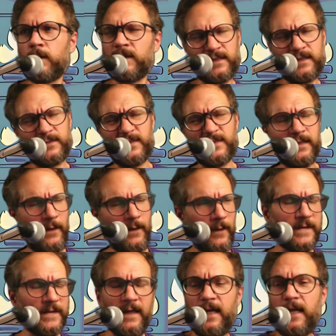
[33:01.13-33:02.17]
like, you know,
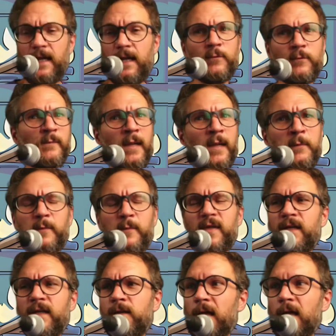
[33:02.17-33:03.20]
I remember
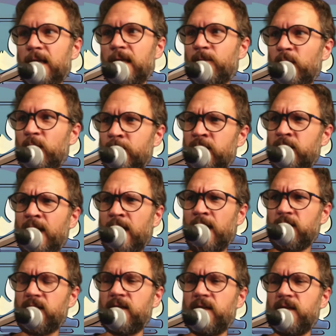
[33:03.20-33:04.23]
being a lot more
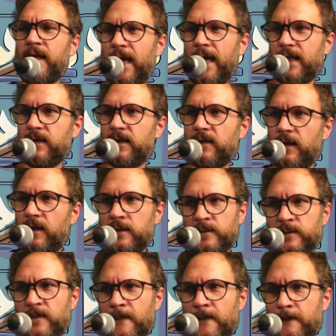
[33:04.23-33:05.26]
metallic than that.
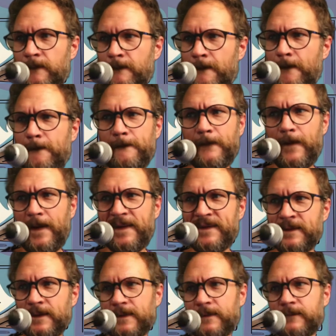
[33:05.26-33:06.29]
Um,
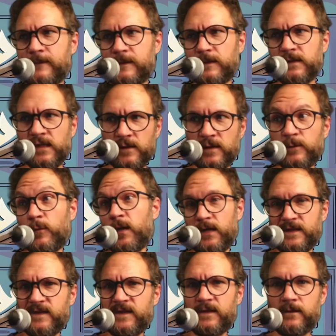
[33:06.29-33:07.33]
and, uh, you know, it
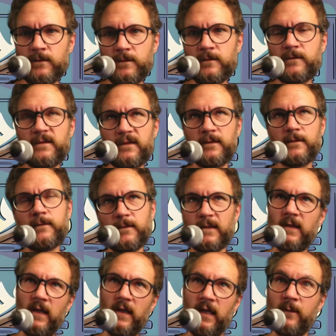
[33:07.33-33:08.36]
was
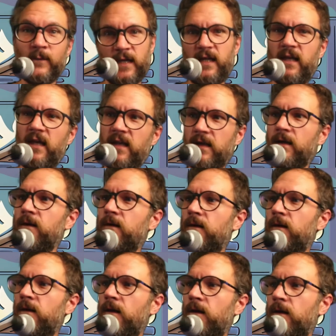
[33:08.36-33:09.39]
in my head.
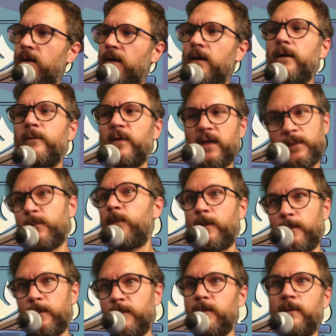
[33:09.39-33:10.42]
But,
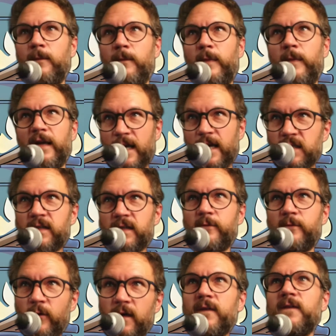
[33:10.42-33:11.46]
but actually
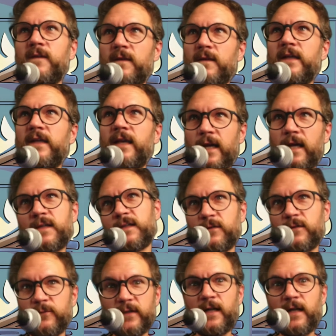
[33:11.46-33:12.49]
was. Like, actually,
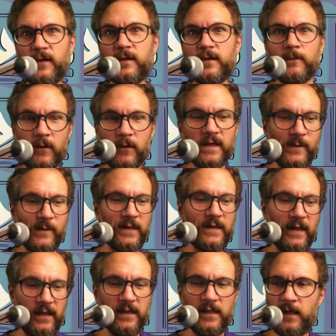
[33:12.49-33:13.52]
what I heard was
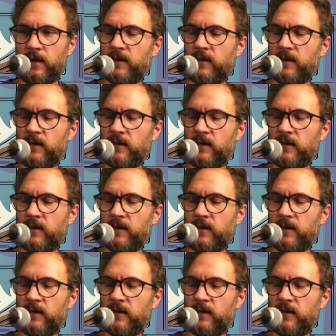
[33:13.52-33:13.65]
metallic.